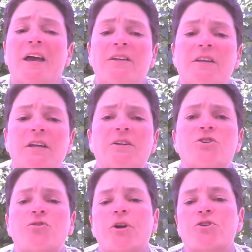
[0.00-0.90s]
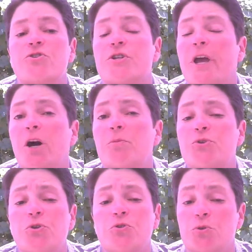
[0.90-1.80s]
and needed structures to
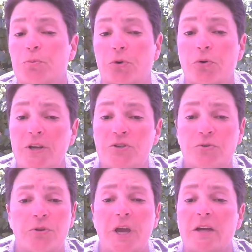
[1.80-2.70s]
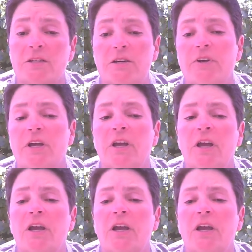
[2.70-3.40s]
help students progress through the activity